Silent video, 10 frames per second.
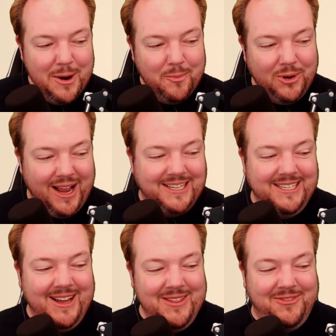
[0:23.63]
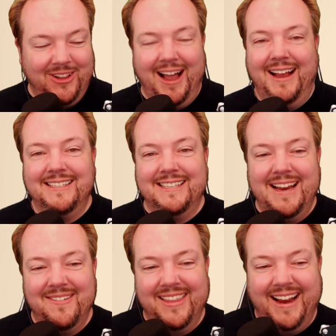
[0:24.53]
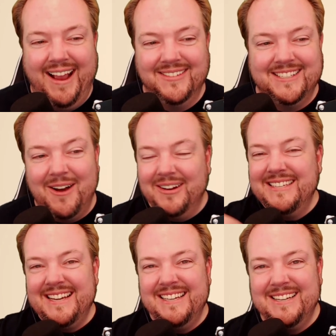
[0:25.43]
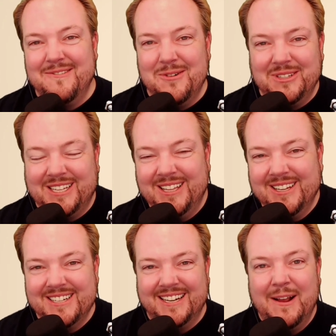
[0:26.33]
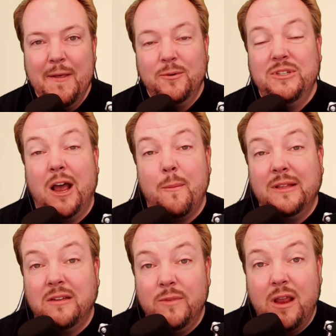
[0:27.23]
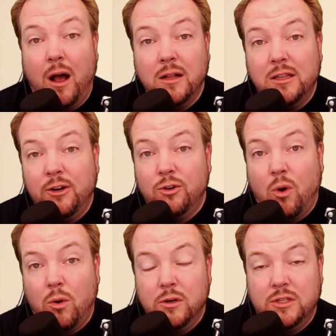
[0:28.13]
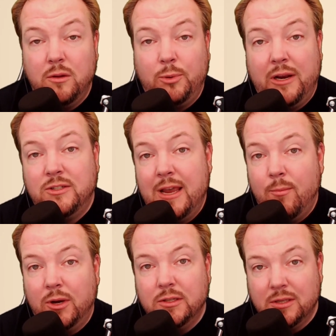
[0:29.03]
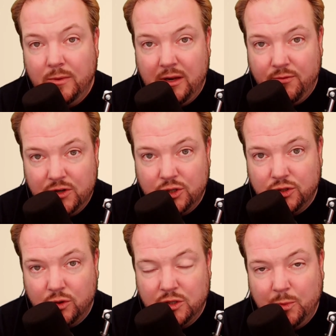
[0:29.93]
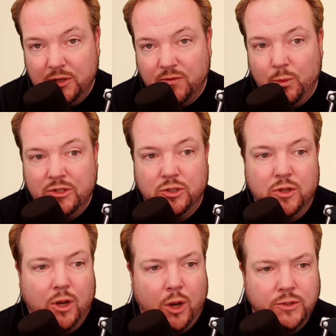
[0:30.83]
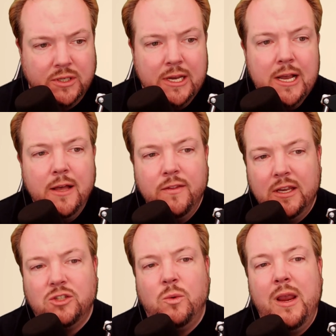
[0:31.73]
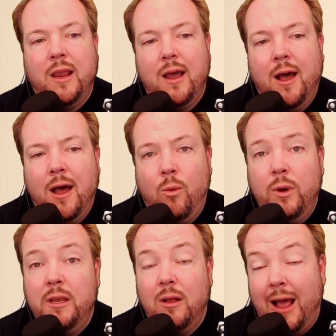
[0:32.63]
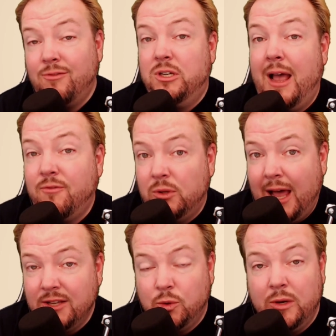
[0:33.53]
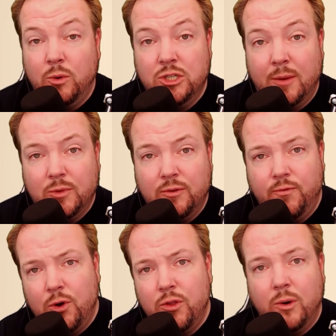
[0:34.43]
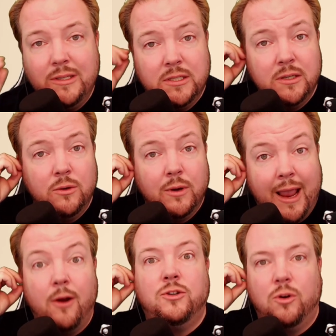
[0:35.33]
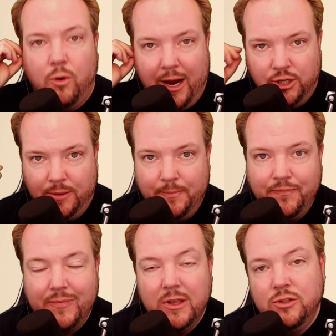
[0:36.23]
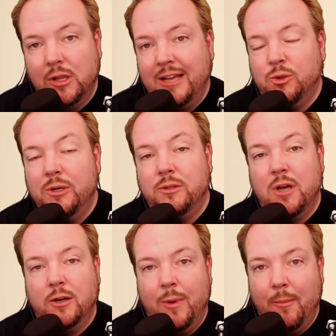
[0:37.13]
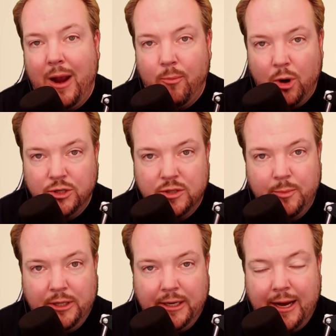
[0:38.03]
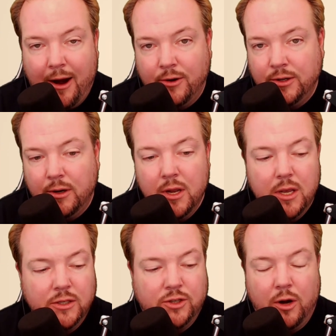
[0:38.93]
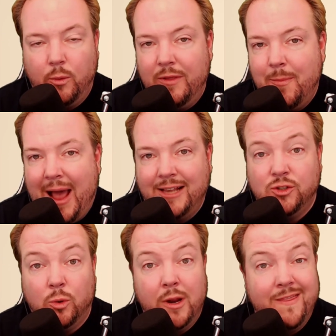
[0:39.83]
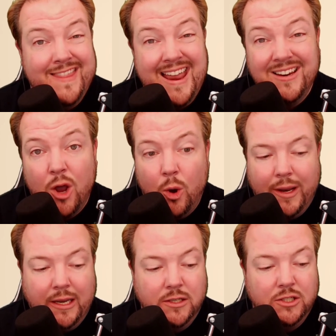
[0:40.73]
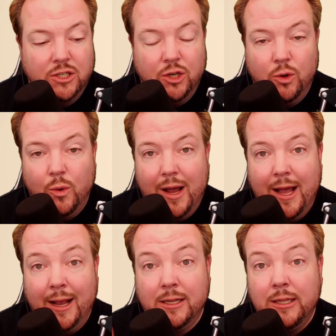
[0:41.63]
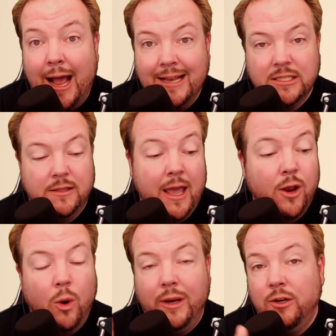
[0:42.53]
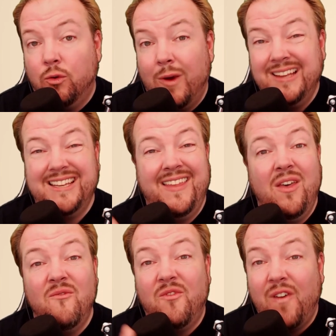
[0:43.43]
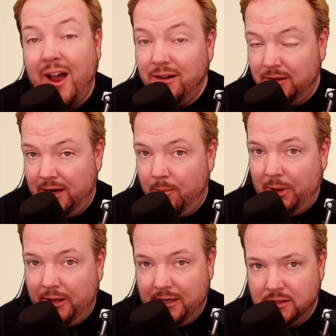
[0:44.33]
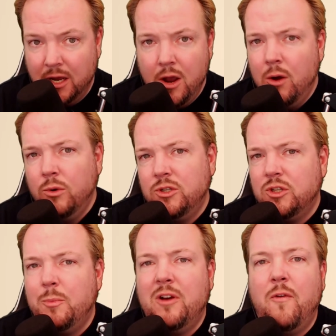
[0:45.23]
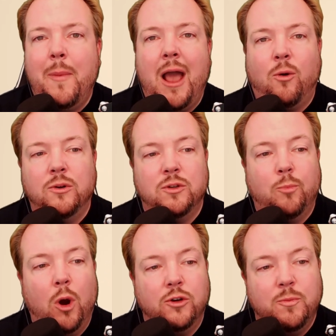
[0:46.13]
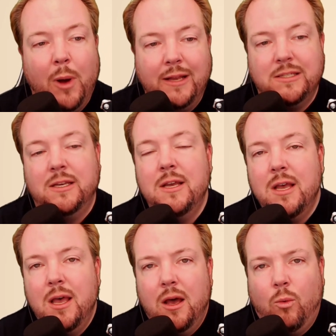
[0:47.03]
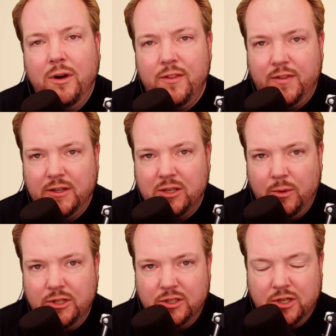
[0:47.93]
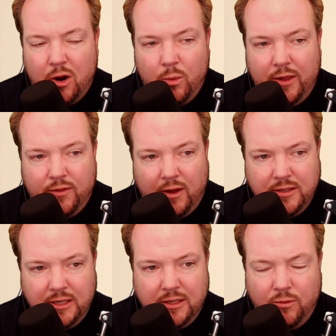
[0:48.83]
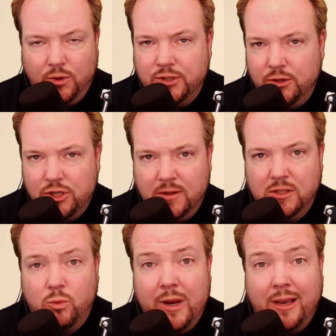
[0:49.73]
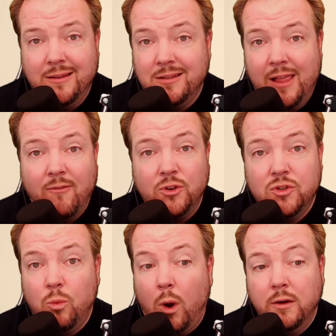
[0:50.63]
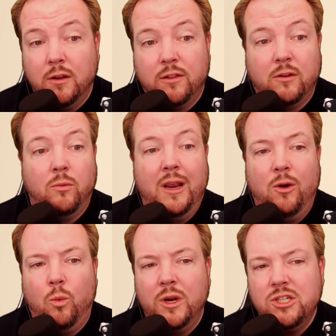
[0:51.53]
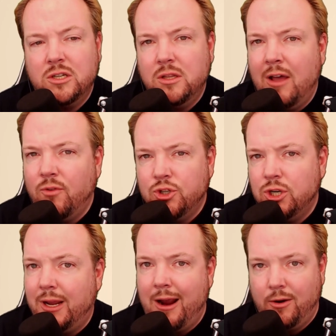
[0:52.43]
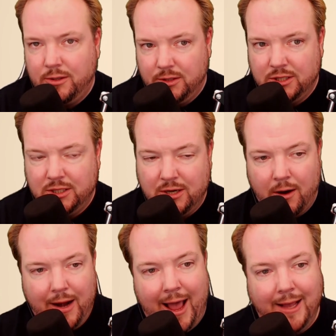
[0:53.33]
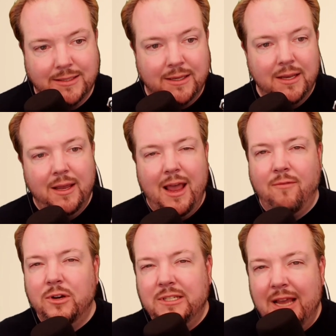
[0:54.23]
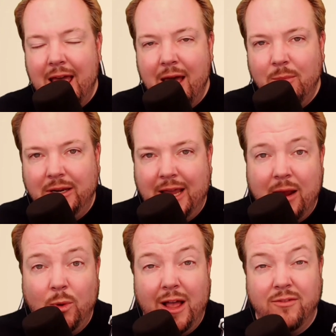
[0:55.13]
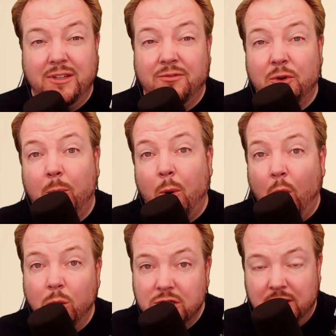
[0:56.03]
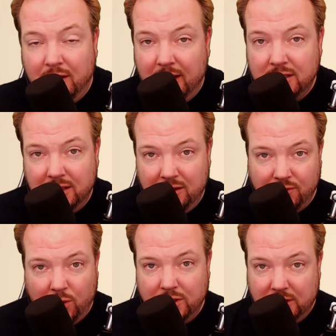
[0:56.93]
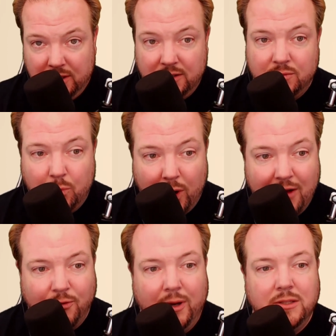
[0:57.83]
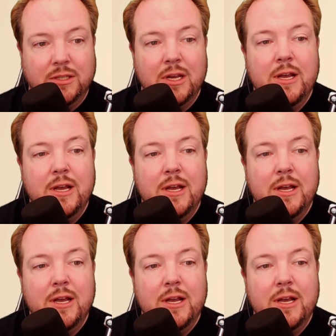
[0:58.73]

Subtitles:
Production on the fly is the name of the game. So in D&D Rule Solution, we talk about some of the uncleared corners in the player's handbook and some of the official source books from Wizards of the Coast. This week, after last week, we jumped further into character creation. So last week we talked about my approach to building character, starting with backstory, then going into class, then going into race, and then finally abilities, which is a bit of a backwards approach. But one of the things I wanted to start with on D&D Rule Solution this week is levels 1 to 3. Which level should characters start at? Every DM and game will have a different approach to this, and of course it is preference.